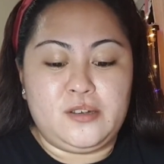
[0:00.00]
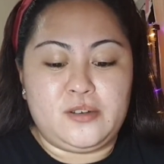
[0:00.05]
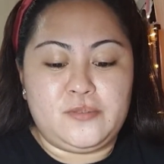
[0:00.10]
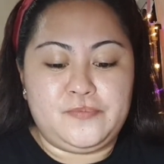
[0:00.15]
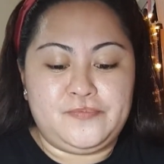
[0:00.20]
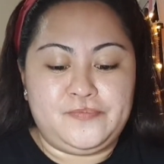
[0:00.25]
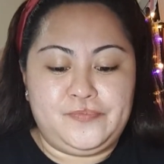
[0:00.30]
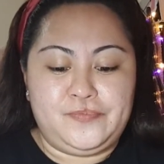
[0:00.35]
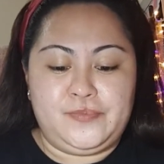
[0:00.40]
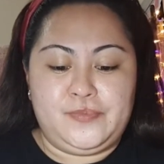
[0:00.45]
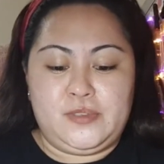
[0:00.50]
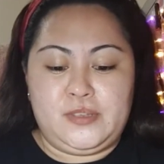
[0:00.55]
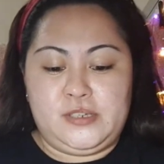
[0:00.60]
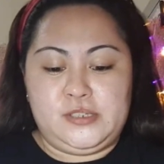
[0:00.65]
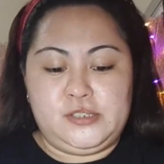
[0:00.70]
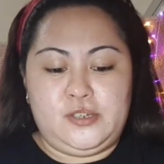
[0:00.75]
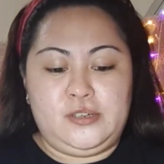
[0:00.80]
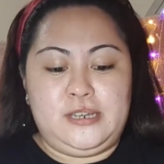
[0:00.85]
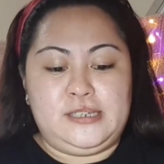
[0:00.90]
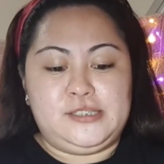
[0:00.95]
here.
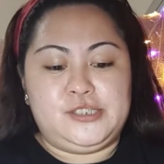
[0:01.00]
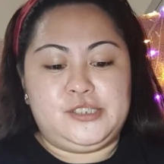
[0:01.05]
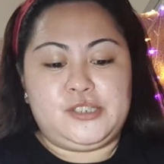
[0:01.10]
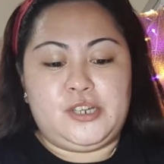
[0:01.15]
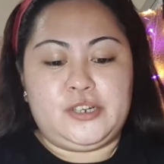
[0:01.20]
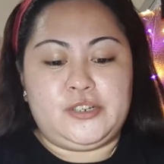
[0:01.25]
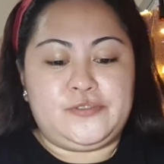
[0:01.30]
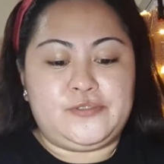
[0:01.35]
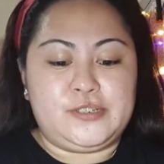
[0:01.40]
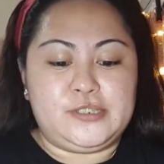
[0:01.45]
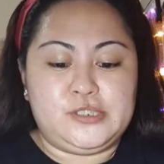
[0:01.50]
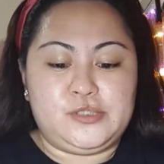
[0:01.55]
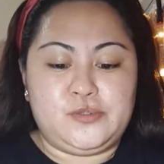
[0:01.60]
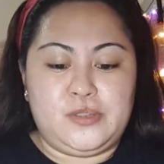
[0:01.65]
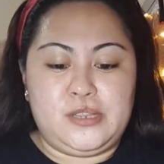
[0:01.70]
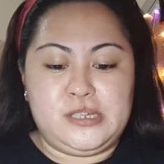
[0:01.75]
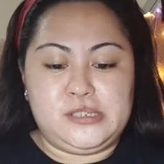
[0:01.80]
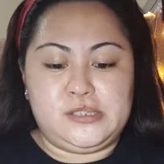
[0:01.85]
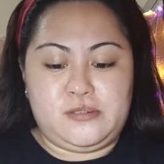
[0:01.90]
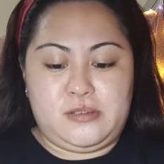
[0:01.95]
So let's start first
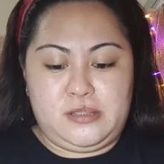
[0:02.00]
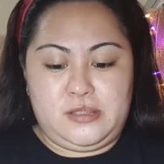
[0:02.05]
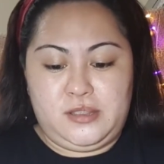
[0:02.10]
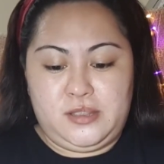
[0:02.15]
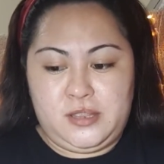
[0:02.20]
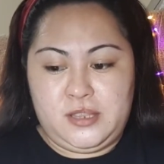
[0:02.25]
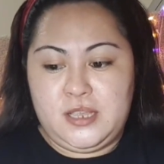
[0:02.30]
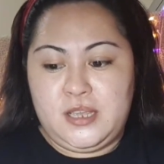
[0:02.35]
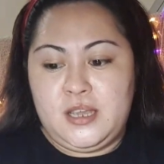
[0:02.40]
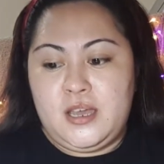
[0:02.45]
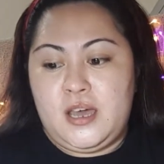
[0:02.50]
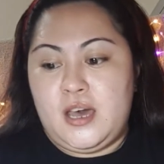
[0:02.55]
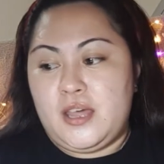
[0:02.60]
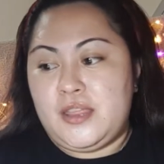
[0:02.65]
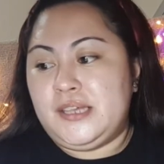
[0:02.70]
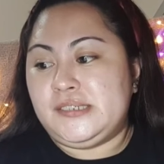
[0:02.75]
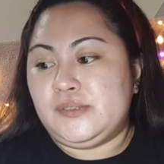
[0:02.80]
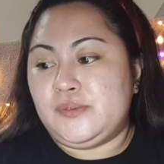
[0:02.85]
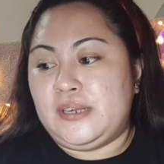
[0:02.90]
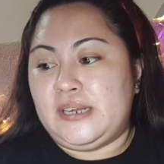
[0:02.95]
with this one.
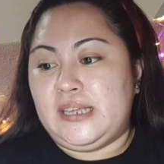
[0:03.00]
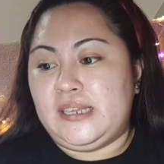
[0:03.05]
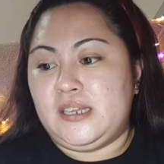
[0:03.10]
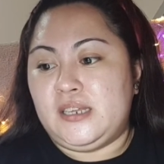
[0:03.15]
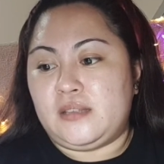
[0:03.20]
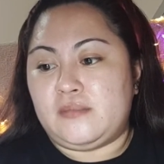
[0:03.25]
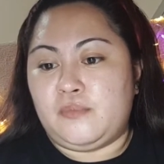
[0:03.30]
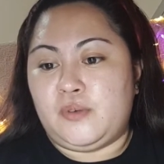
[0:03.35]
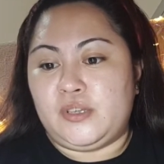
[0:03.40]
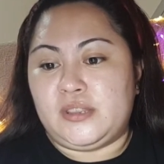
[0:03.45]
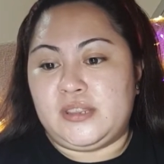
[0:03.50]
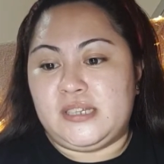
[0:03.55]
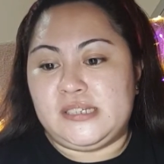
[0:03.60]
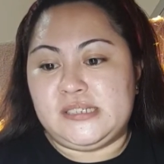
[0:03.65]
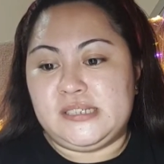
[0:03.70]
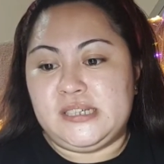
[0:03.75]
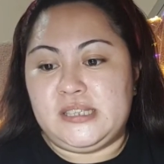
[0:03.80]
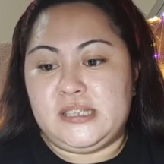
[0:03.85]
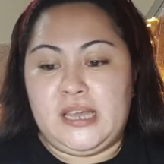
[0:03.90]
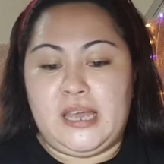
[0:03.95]
This one I did not bought
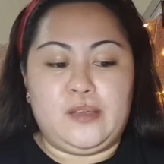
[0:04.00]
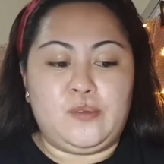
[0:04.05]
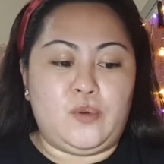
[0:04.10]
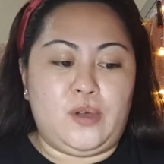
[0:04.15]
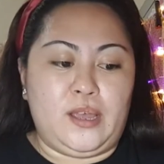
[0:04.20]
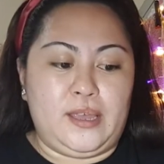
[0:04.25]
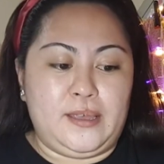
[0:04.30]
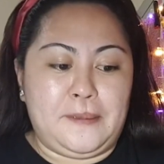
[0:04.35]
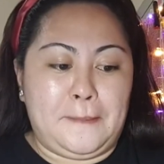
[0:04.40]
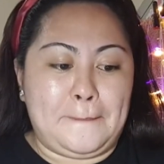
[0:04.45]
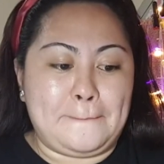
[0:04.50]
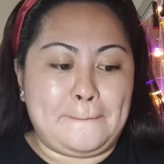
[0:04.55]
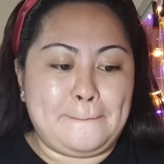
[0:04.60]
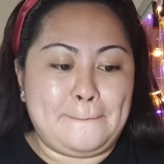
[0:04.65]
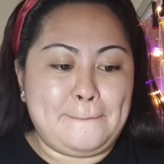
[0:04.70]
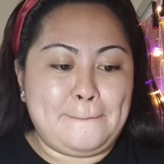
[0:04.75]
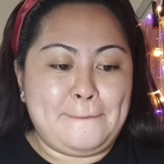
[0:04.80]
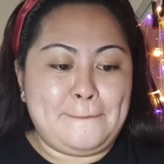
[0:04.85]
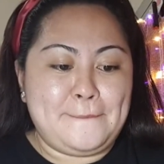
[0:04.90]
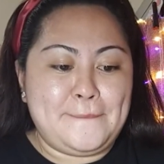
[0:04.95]
this in DIY.
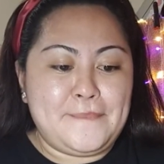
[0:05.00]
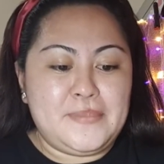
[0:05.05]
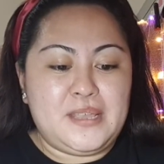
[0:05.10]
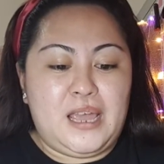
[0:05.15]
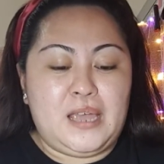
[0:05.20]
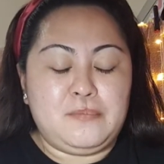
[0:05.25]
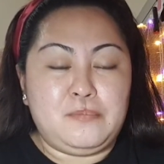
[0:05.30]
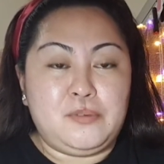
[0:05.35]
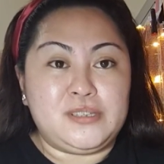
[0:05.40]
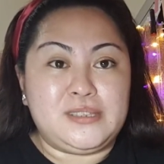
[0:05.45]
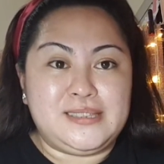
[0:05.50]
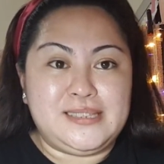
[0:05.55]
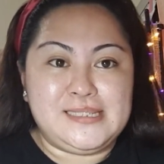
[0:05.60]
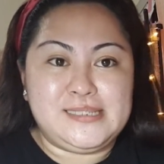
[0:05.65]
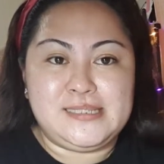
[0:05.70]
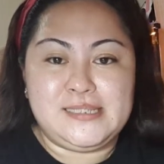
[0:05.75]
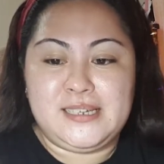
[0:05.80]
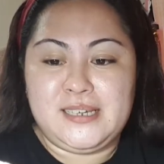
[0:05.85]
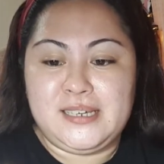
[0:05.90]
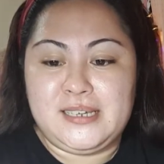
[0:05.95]
I bought
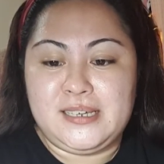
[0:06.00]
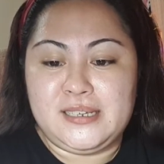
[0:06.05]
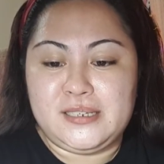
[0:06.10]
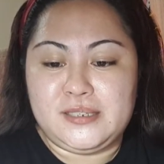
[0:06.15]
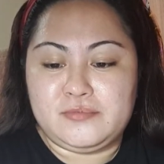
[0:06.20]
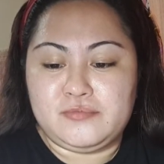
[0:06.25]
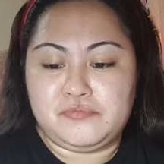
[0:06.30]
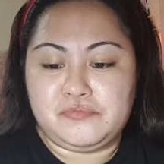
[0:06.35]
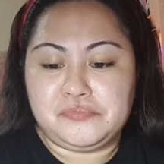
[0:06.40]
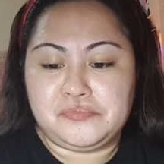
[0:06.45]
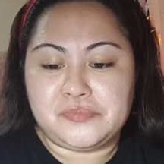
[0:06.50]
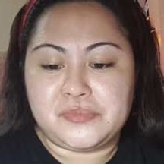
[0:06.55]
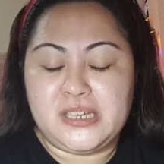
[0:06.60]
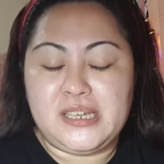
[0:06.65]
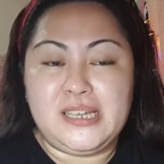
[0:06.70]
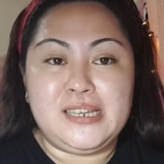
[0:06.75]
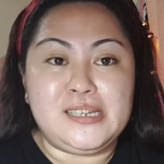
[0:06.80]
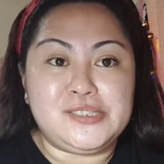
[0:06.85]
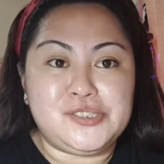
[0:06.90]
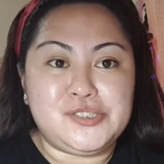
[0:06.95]
this
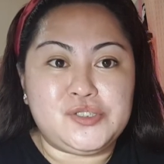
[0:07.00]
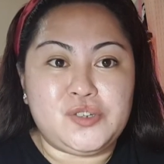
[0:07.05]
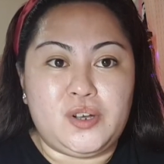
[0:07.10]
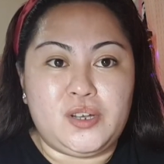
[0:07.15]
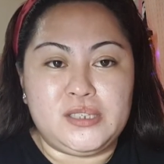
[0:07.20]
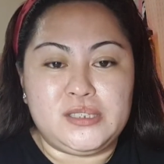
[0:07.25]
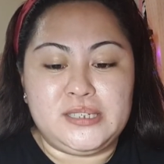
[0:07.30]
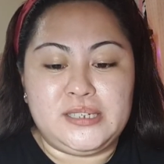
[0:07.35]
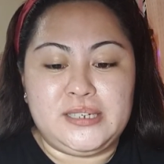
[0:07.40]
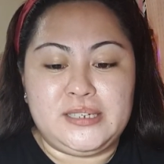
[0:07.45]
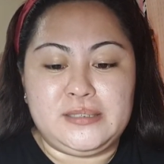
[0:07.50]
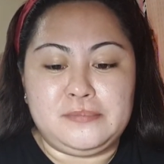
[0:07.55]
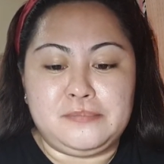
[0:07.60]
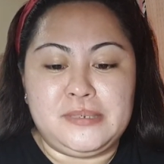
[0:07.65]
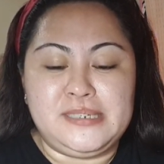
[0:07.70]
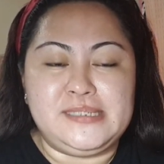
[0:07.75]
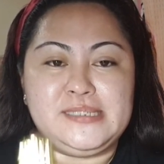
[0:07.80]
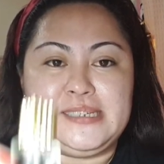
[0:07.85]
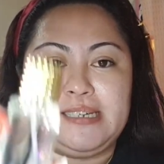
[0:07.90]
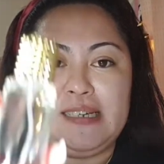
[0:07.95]
in a stall in
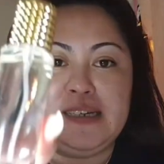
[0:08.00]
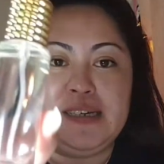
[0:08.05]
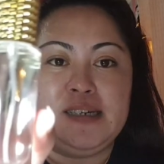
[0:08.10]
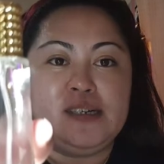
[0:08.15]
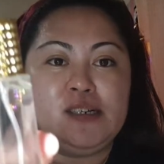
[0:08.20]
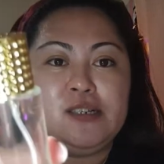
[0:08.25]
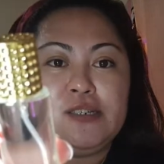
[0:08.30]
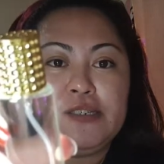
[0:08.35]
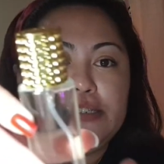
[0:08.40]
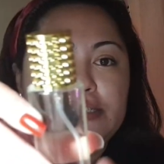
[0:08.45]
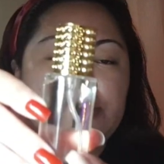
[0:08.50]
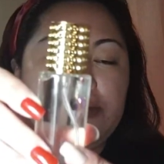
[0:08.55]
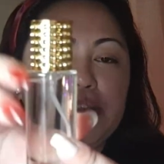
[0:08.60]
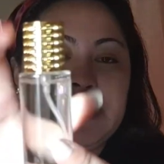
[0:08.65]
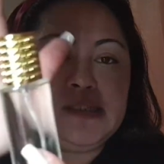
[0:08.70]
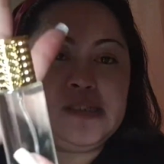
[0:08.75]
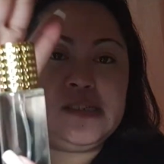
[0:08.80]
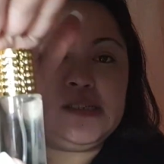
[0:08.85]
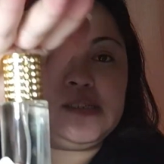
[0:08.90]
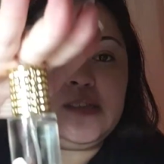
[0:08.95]
Bitsy. So
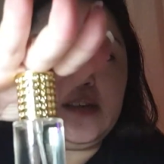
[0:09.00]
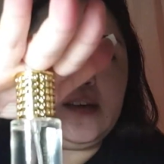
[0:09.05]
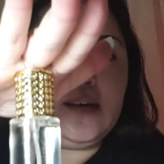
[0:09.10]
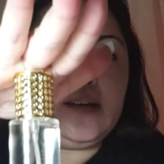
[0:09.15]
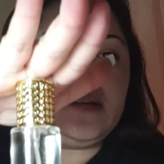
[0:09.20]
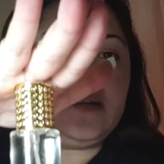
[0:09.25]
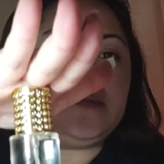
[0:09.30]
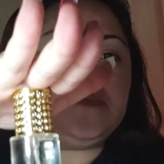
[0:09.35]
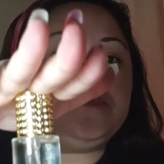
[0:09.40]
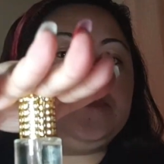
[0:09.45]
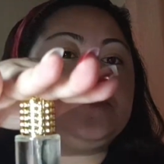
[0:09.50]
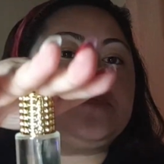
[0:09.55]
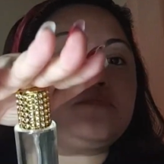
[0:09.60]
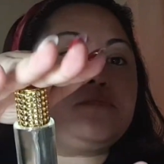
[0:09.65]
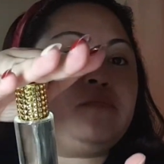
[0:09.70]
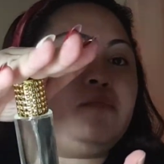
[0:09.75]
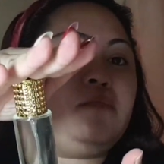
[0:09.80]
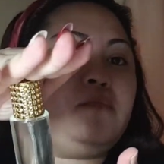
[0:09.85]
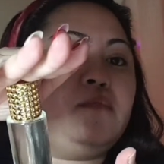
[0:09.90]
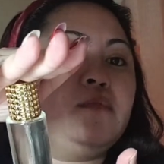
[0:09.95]
this is
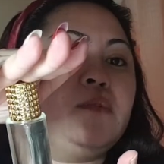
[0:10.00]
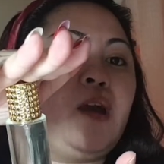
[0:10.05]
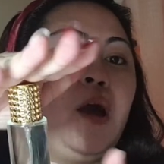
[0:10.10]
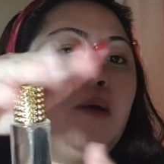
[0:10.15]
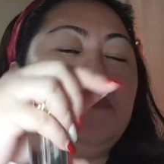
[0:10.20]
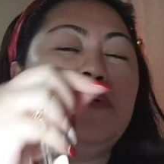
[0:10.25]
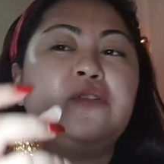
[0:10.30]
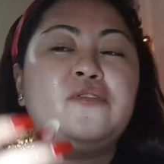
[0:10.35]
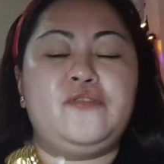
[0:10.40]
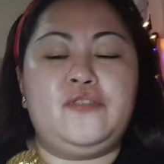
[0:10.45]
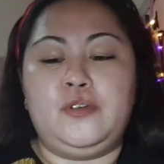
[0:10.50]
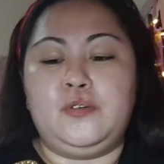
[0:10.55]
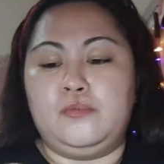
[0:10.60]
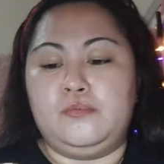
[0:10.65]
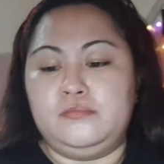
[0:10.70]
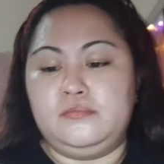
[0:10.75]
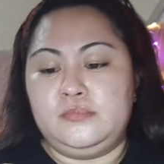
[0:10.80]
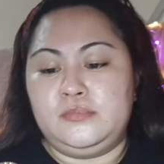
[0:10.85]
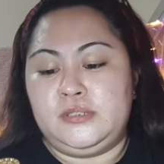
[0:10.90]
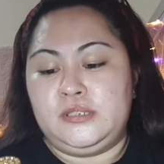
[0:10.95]
a
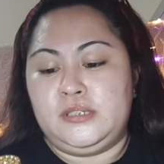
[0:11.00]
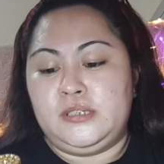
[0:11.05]
perfume.